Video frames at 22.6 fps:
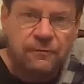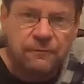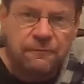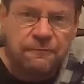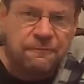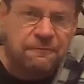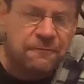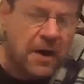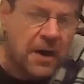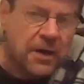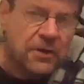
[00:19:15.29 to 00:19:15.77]

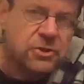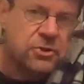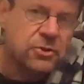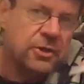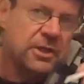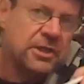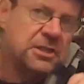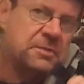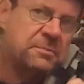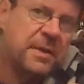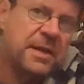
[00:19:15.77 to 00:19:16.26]
Far too
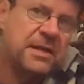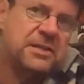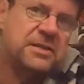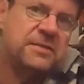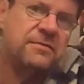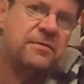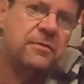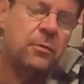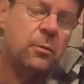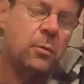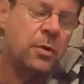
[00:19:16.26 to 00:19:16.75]

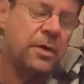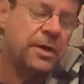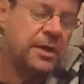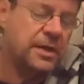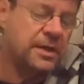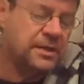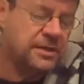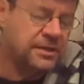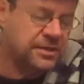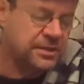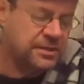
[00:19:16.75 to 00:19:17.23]
expensive for what
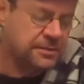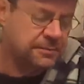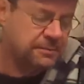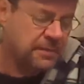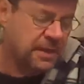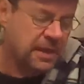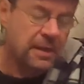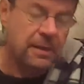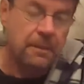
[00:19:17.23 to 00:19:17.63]
it is.